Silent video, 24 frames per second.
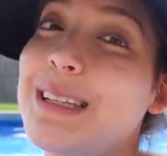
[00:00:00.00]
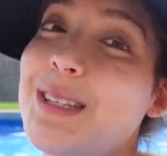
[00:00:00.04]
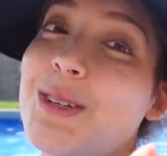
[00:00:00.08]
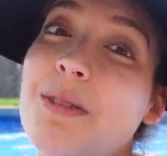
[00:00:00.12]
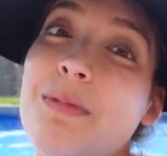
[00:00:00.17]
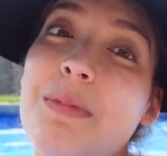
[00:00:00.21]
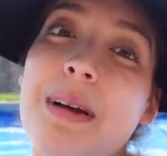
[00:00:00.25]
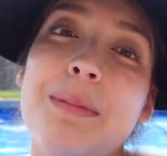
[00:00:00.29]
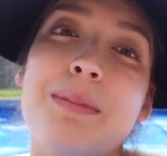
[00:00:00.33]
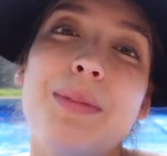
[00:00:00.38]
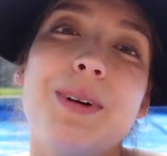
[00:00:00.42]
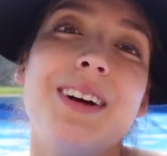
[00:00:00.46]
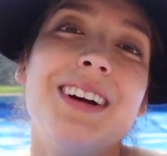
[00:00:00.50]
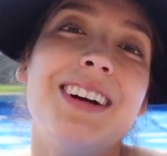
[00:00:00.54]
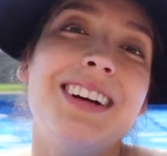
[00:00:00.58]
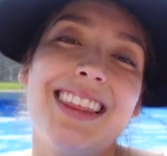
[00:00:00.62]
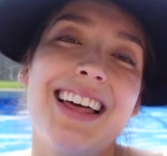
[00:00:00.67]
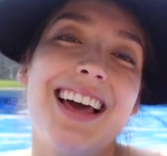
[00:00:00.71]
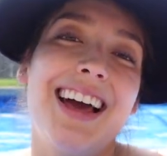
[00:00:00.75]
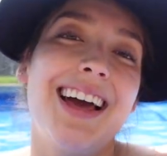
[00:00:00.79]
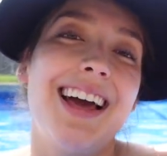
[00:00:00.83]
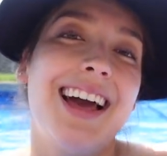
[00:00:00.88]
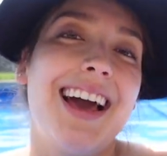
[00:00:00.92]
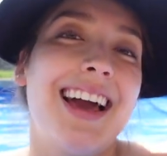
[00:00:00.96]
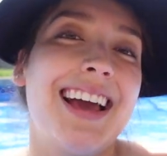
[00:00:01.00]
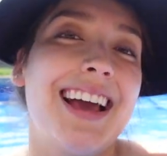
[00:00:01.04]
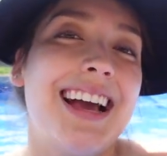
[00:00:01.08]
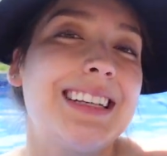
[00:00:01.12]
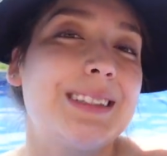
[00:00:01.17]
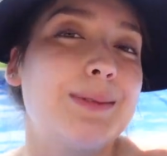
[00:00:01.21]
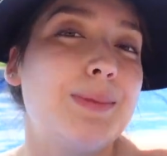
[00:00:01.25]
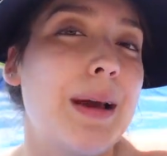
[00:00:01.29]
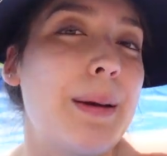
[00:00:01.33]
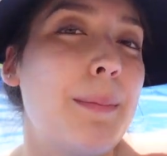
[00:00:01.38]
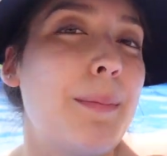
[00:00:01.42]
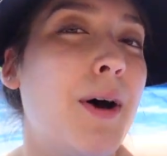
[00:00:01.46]
I do remember that I
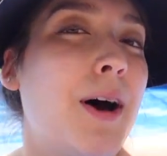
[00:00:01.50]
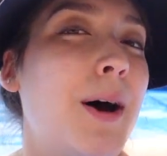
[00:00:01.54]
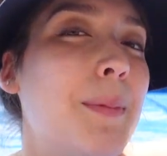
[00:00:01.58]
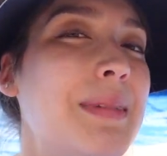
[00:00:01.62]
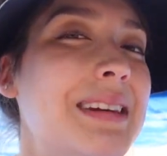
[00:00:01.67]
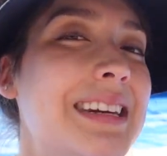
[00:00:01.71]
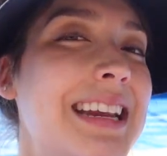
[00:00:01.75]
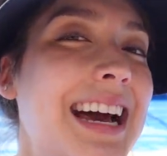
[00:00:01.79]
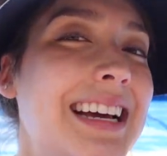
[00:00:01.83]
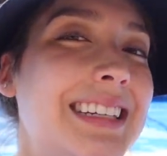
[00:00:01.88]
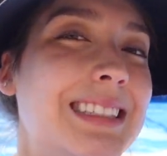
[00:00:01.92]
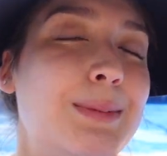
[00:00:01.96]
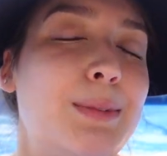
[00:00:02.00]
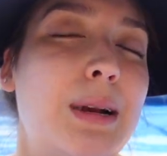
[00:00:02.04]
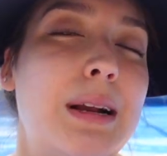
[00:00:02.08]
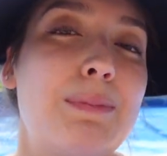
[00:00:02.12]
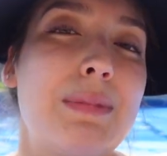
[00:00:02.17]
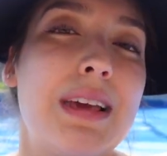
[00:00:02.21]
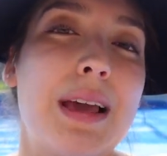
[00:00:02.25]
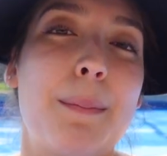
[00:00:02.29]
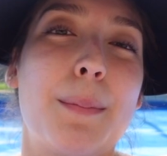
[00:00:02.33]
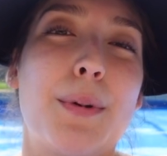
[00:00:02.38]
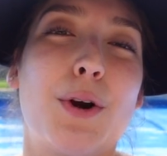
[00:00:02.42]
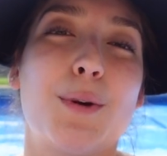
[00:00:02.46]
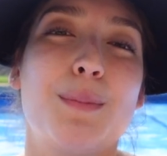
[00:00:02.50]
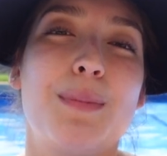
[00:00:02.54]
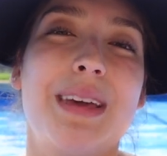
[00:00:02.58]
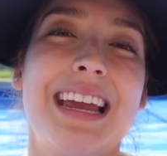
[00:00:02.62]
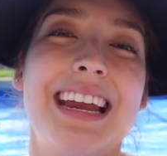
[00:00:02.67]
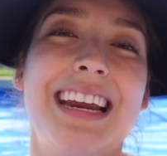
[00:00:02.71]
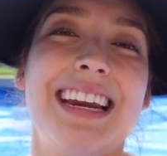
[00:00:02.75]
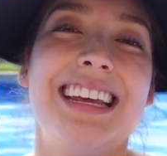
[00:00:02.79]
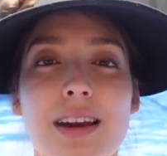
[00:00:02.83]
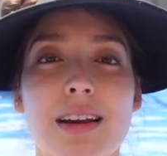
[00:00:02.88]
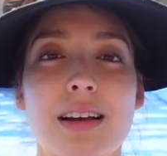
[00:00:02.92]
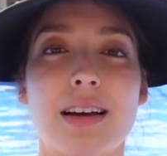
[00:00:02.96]
asked my mom and dad to bring me a
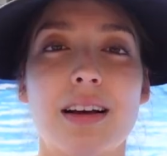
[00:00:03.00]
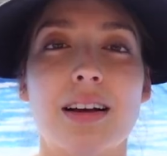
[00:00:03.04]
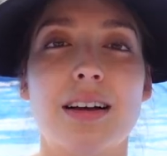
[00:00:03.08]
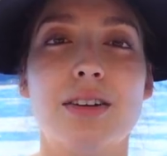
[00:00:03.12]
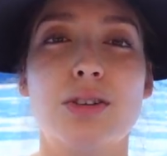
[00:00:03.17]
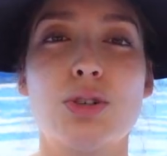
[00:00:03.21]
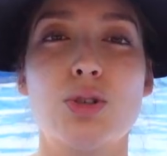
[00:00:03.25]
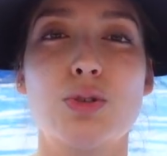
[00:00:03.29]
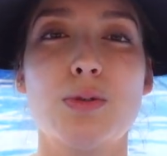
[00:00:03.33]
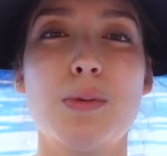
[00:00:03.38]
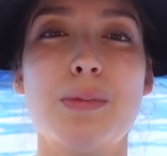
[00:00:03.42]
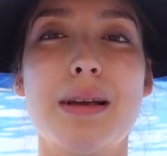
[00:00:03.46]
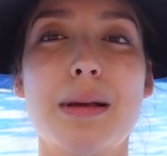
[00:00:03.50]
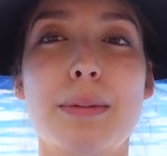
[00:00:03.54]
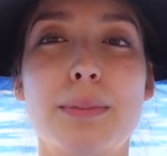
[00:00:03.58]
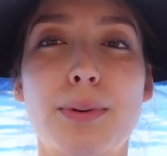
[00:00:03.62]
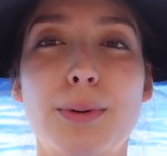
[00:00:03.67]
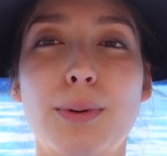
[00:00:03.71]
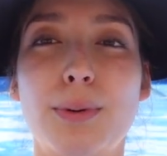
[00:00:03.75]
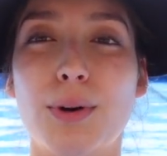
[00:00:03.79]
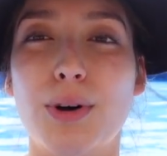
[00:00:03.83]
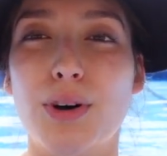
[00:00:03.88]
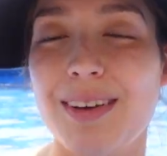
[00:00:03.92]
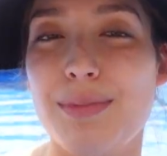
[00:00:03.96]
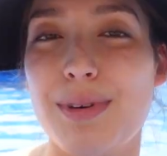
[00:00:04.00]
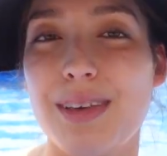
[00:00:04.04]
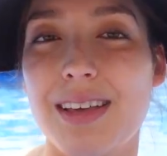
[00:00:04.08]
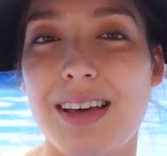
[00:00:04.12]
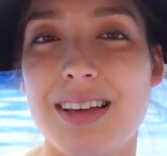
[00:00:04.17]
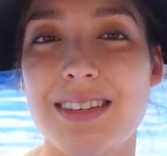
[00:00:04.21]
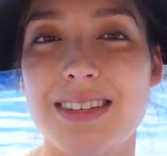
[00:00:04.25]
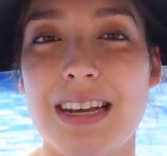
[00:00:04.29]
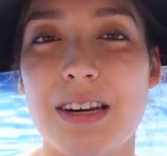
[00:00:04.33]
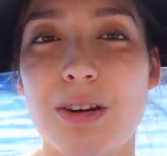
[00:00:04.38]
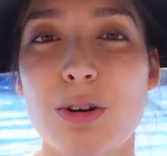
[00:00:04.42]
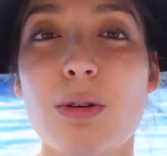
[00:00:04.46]
mermaid in a swimming pool
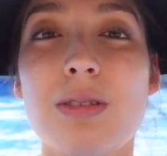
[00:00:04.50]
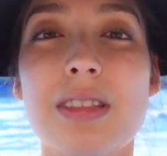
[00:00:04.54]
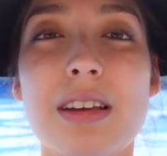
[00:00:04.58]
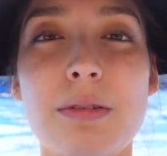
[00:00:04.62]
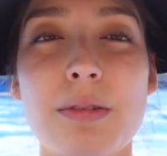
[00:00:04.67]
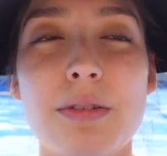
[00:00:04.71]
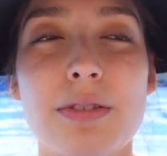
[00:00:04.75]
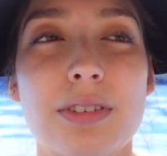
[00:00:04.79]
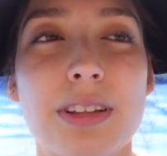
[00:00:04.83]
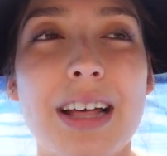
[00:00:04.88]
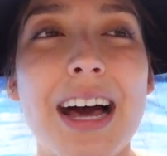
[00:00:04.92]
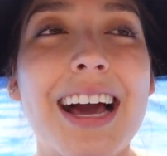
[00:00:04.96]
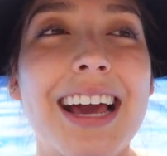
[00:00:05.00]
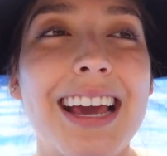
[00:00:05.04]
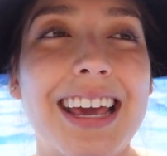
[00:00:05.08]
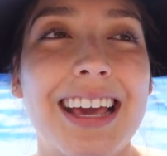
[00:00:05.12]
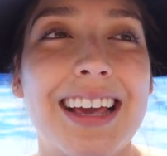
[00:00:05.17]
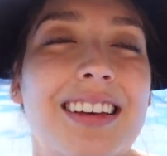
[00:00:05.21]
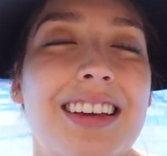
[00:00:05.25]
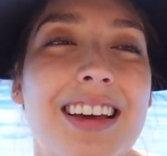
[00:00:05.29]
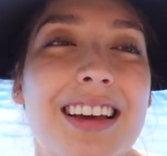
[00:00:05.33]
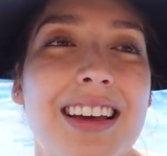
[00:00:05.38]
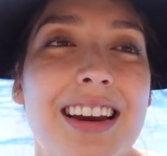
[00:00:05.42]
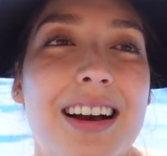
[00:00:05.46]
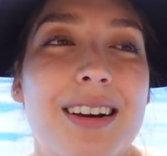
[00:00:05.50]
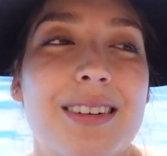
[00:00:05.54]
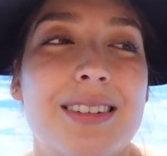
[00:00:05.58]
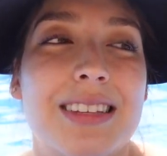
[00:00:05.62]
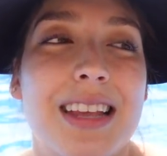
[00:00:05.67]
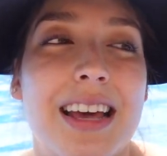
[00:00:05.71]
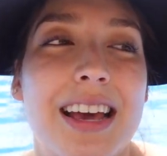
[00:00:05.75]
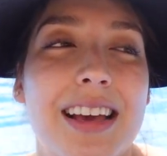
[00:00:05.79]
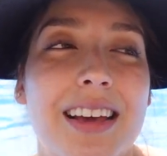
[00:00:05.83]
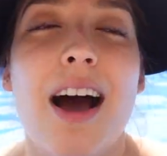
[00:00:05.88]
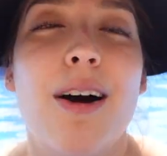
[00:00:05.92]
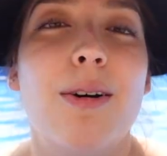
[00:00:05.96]
because I knew they were flying. And I was
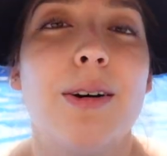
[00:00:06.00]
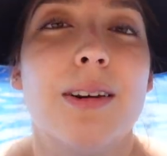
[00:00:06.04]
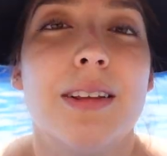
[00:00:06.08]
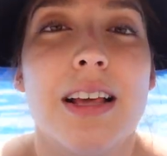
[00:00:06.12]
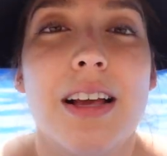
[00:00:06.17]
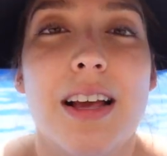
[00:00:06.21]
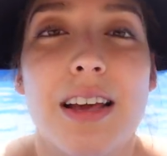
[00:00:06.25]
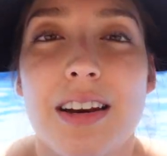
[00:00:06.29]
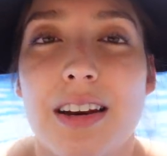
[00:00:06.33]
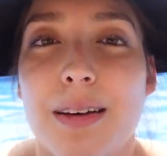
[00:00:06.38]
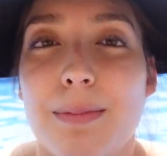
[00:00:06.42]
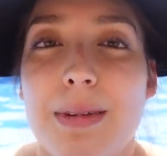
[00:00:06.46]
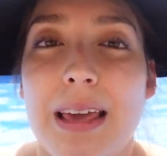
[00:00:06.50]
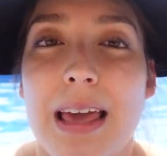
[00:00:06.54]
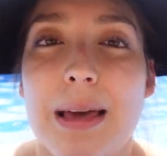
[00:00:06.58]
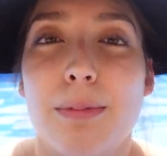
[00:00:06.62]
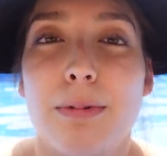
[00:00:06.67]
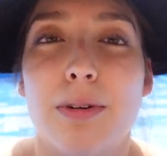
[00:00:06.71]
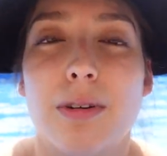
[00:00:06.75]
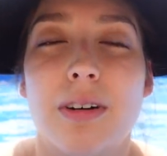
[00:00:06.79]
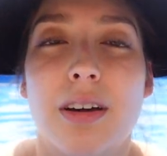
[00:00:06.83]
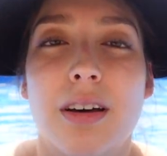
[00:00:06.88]
like, how are they gonna be able